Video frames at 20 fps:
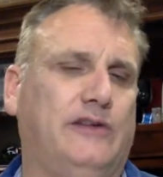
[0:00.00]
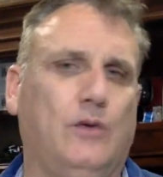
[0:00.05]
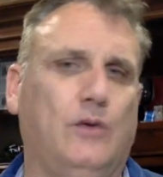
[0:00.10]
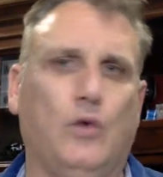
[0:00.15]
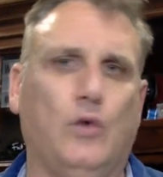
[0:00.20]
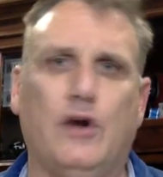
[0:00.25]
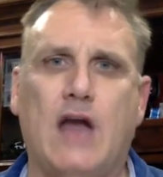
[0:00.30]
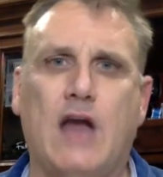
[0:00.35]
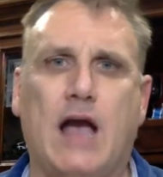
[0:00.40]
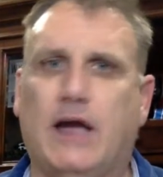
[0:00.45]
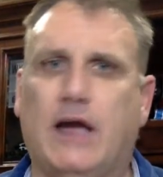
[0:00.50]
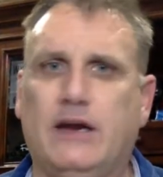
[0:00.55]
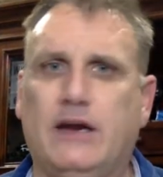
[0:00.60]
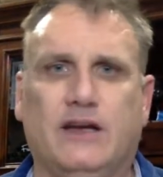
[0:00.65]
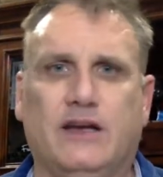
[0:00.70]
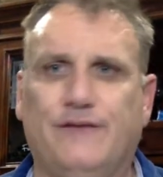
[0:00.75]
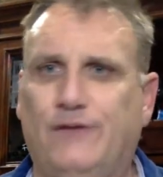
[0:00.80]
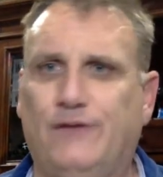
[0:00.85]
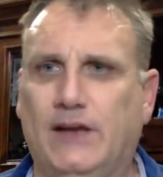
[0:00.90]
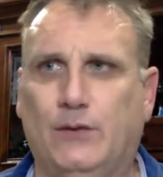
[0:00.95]
So we're not going
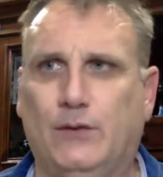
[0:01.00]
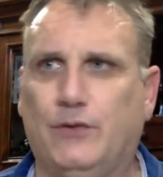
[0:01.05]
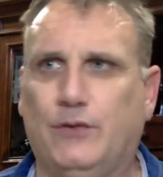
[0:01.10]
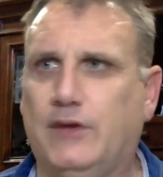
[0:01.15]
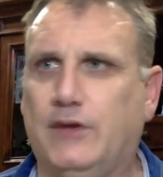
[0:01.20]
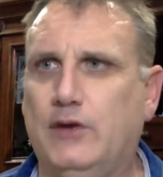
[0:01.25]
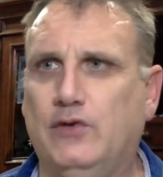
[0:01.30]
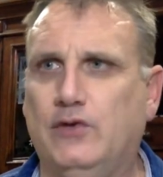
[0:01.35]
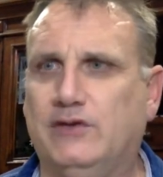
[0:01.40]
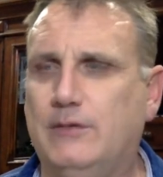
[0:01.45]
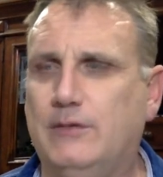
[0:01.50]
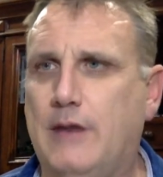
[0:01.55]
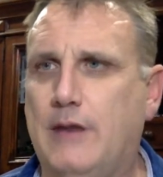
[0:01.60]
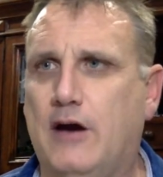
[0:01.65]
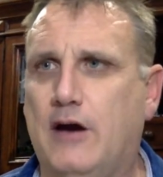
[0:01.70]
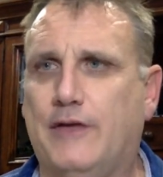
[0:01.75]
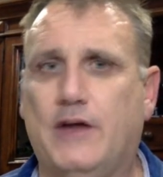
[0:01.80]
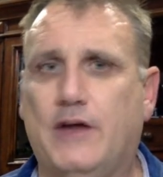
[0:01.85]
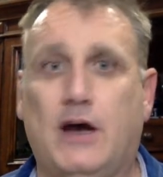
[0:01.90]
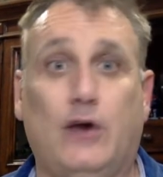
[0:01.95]
to conflict with the Houston
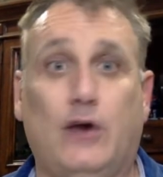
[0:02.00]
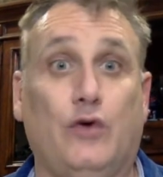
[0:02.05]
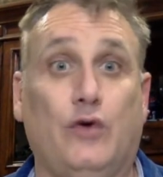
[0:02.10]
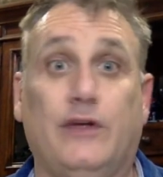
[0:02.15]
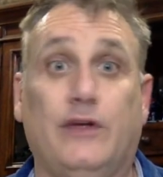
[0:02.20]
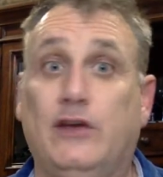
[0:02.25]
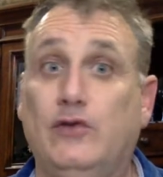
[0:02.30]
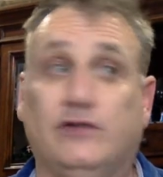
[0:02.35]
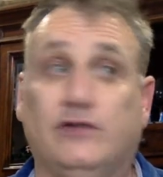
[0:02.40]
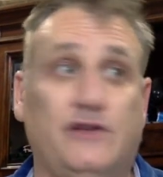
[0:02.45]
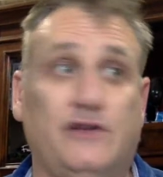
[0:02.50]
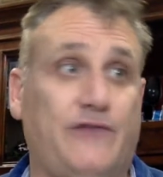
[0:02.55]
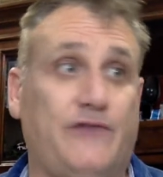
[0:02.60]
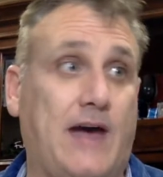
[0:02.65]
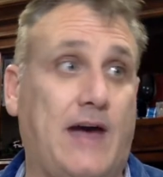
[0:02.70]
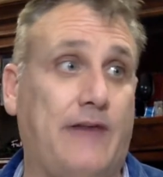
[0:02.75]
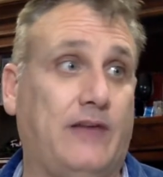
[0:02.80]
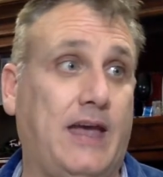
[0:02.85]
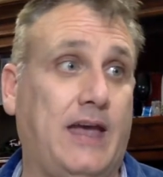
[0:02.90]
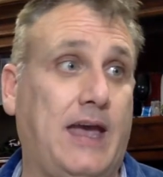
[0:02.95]
Marathon or the Houston
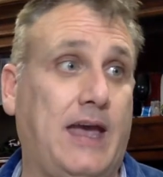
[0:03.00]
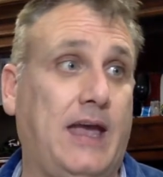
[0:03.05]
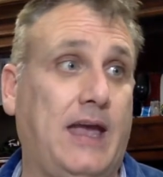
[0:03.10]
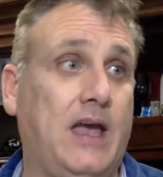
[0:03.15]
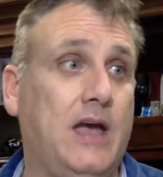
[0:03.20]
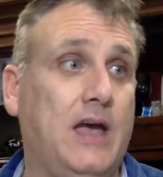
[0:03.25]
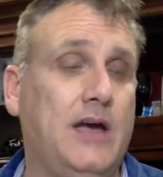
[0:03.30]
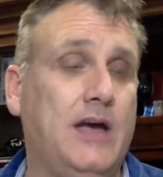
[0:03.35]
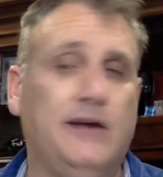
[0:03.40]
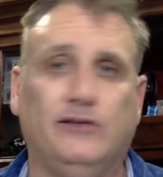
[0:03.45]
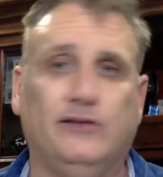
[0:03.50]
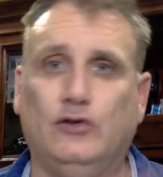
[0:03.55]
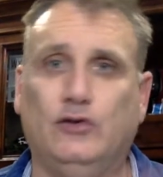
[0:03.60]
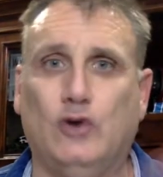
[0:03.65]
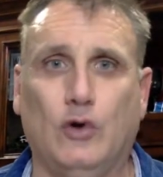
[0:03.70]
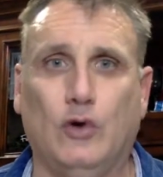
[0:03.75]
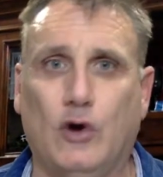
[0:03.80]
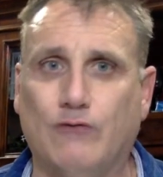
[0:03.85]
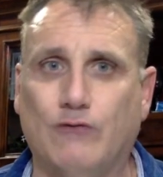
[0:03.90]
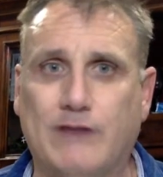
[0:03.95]
5K. So
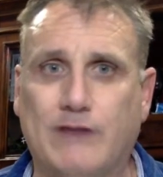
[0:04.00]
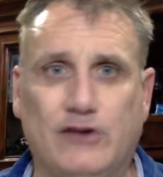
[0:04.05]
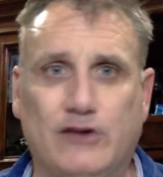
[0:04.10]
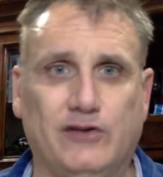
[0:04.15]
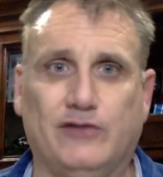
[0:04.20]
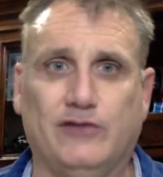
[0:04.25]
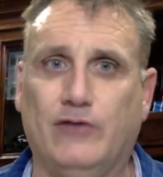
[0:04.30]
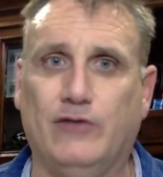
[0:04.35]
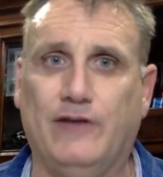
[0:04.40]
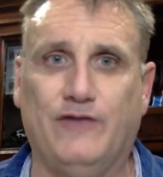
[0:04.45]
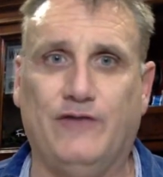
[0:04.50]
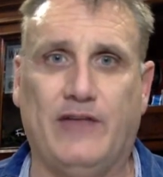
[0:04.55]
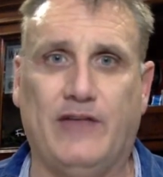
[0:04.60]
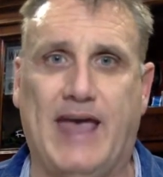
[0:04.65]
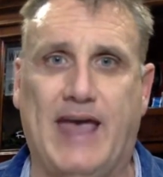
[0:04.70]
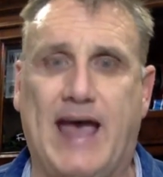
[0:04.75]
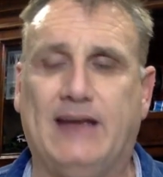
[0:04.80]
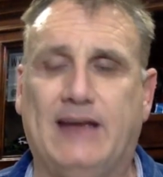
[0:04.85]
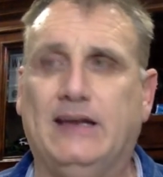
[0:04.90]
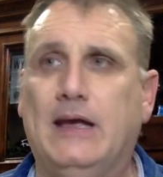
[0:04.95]
don't go registering for
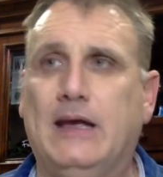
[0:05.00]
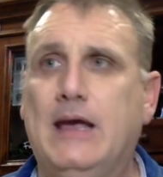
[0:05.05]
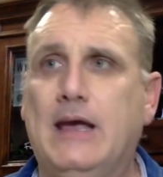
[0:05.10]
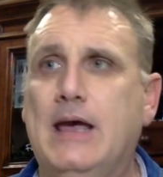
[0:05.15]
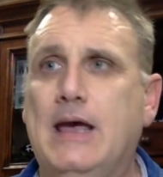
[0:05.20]
that.